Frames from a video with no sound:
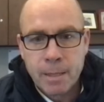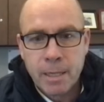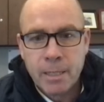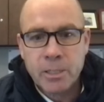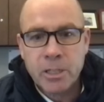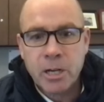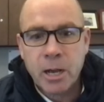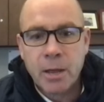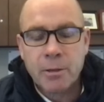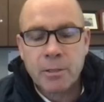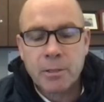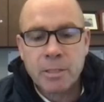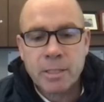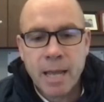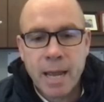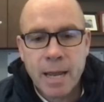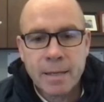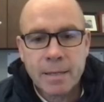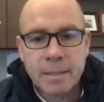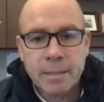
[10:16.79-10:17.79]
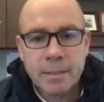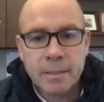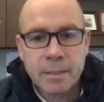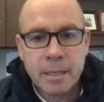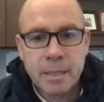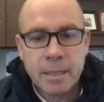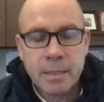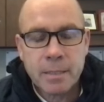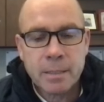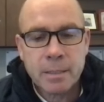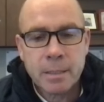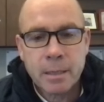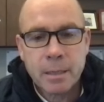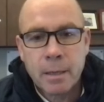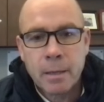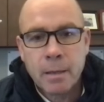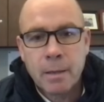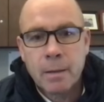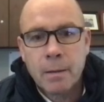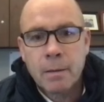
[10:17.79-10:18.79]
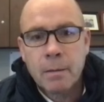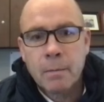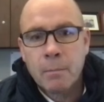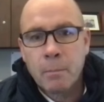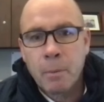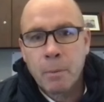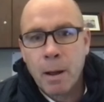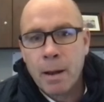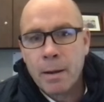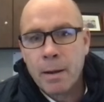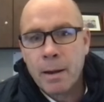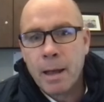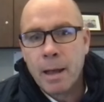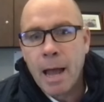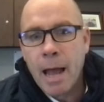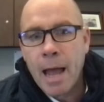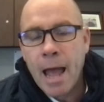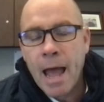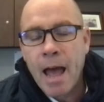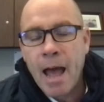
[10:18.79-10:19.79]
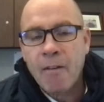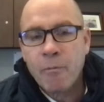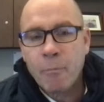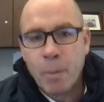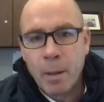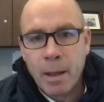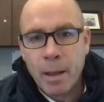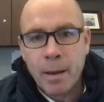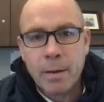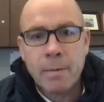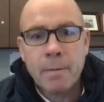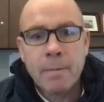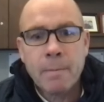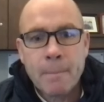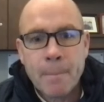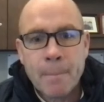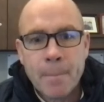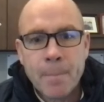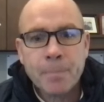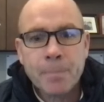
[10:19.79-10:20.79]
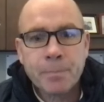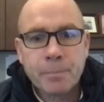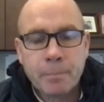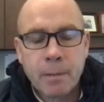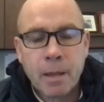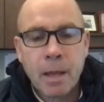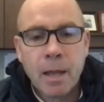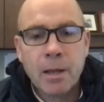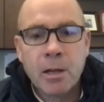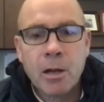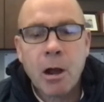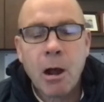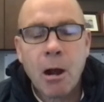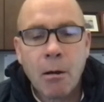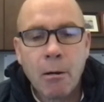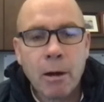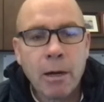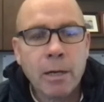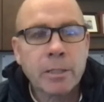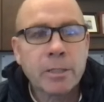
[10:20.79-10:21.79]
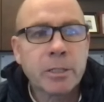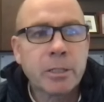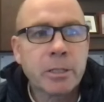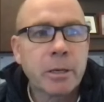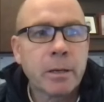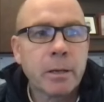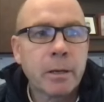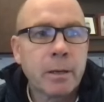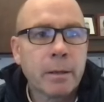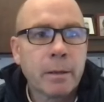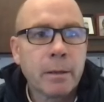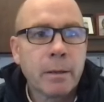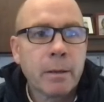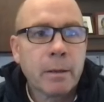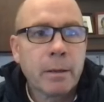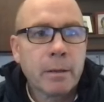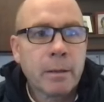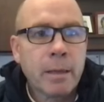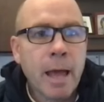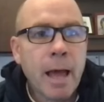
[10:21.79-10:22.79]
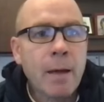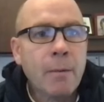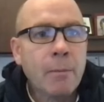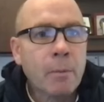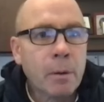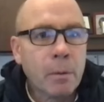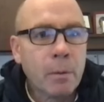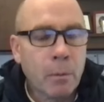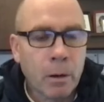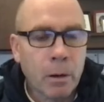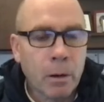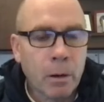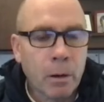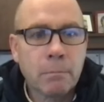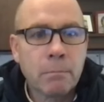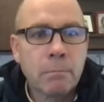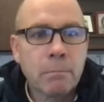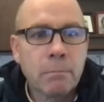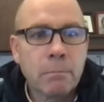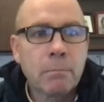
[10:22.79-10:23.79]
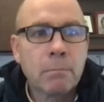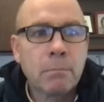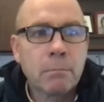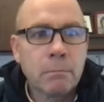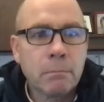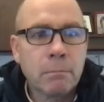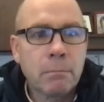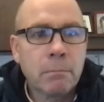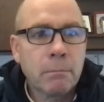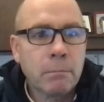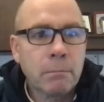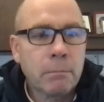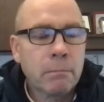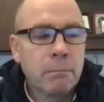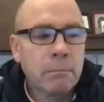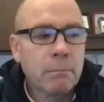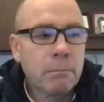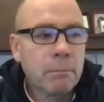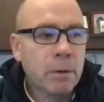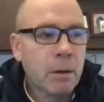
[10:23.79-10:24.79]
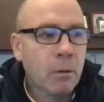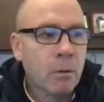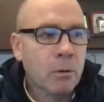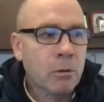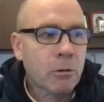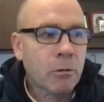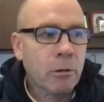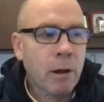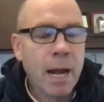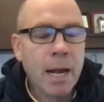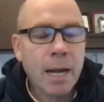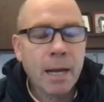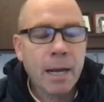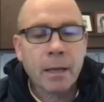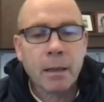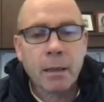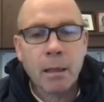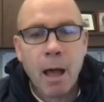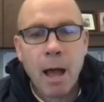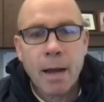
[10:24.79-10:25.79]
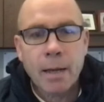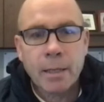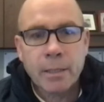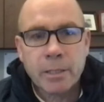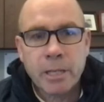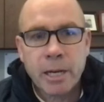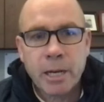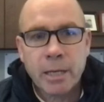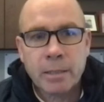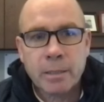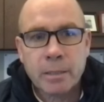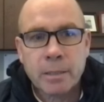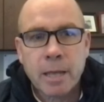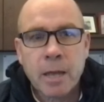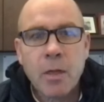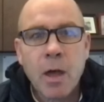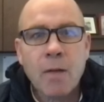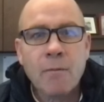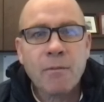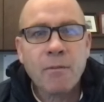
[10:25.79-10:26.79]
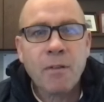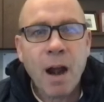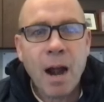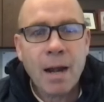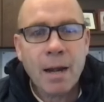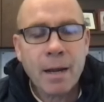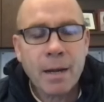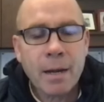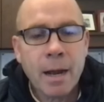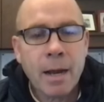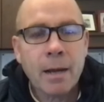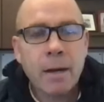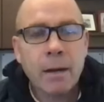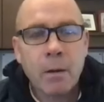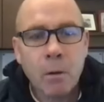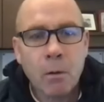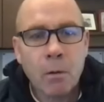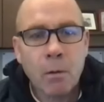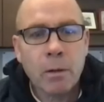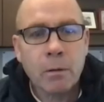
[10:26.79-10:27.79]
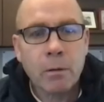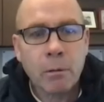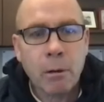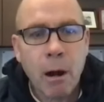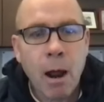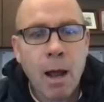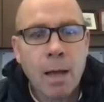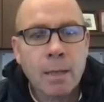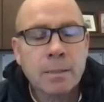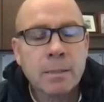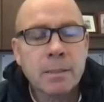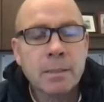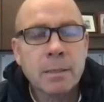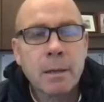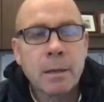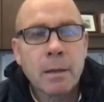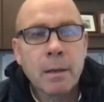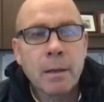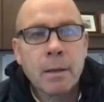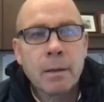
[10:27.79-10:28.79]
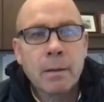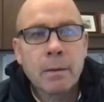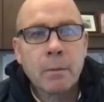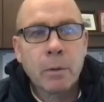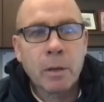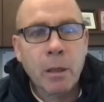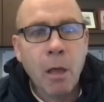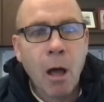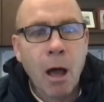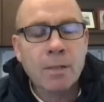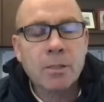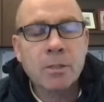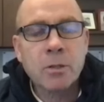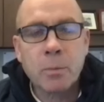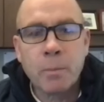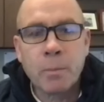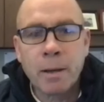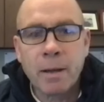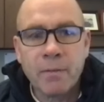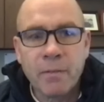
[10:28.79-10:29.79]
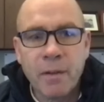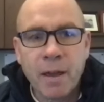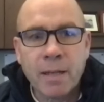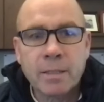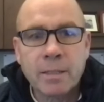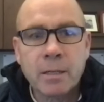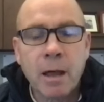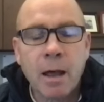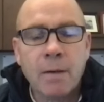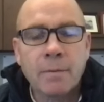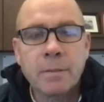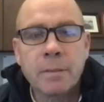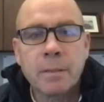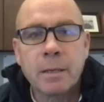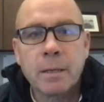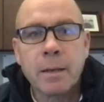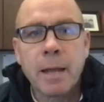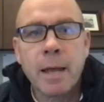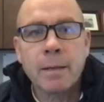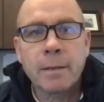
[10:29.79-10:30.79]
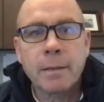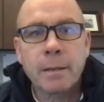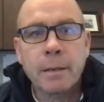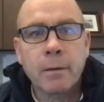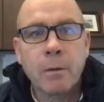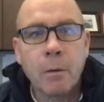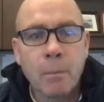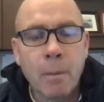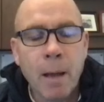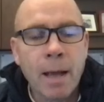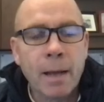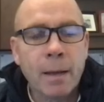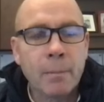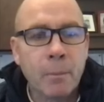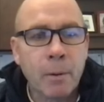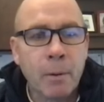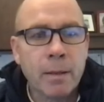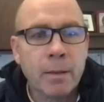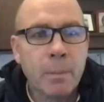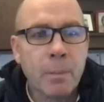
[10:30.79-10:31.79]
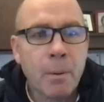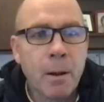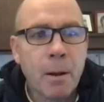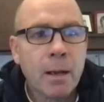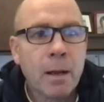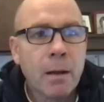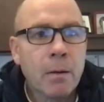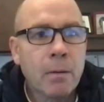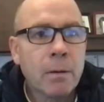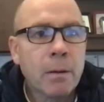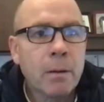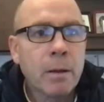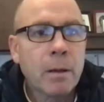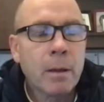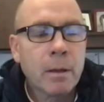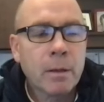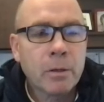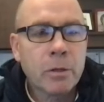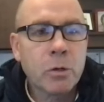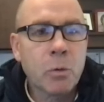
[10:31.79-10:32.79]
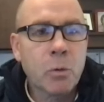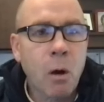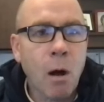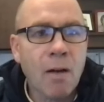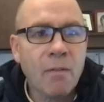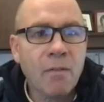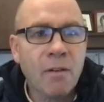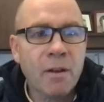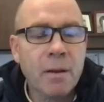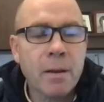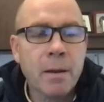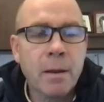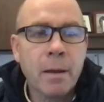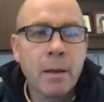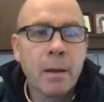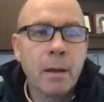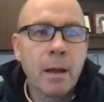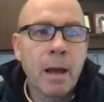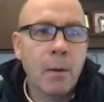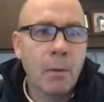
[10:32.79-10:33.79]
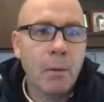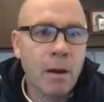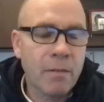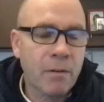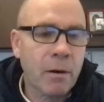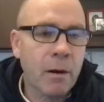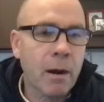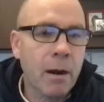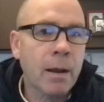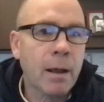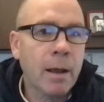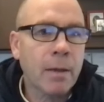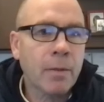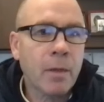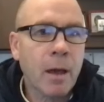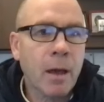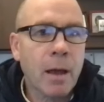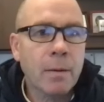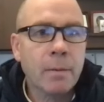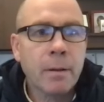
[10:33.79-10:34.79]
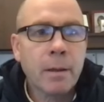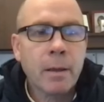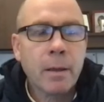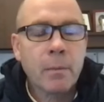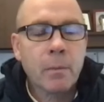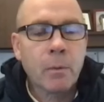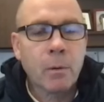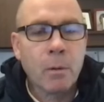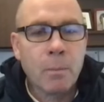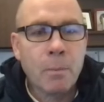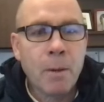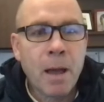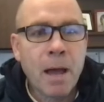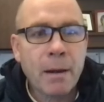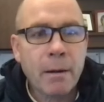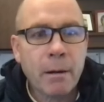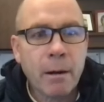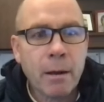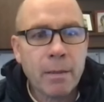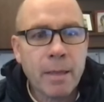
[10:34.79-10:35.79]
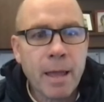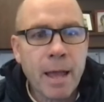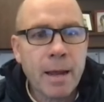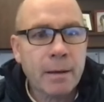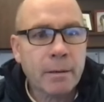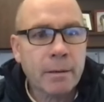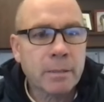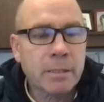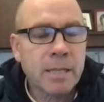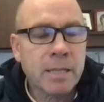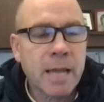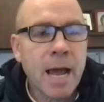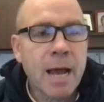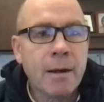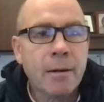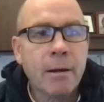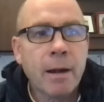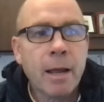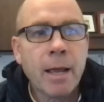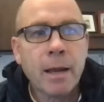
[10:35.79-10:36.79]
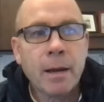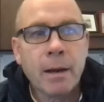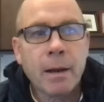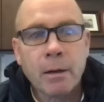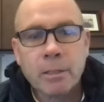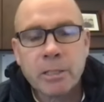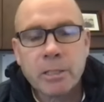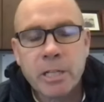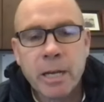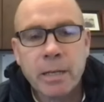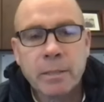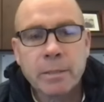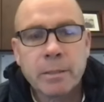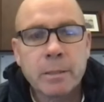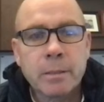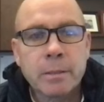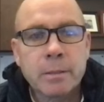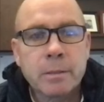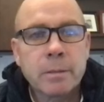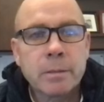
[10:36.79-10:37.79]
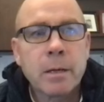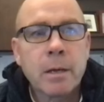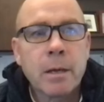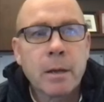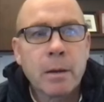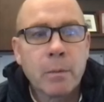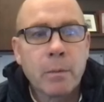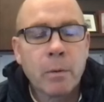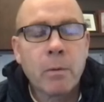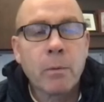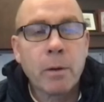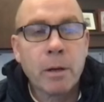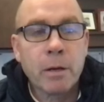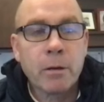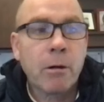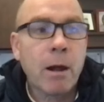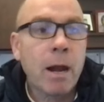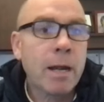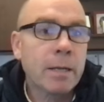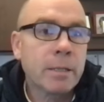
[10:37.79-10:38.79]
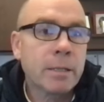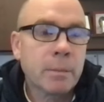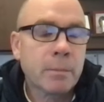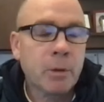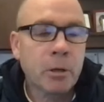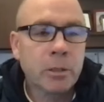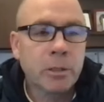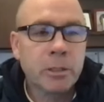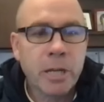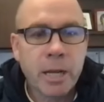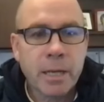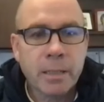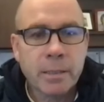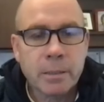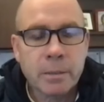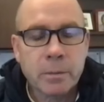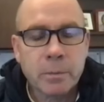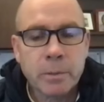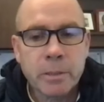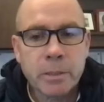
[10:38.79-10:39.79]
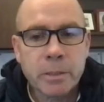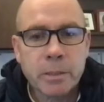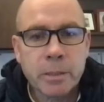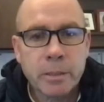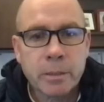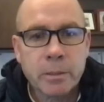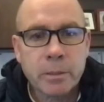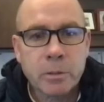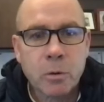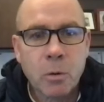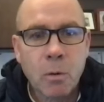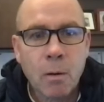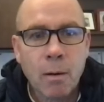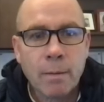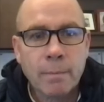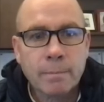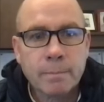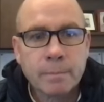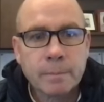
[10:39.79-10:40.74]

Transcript: each other's tendencies, but I have been encouraged that we were, you know, creating a lot of chances. I thought Friday night at Holy Cross, we lost too many faceoffs and had to go back and break the puck out too often. However, I thought we were better on that on Saturday, and our chances, we created some good chances. We just didn't score.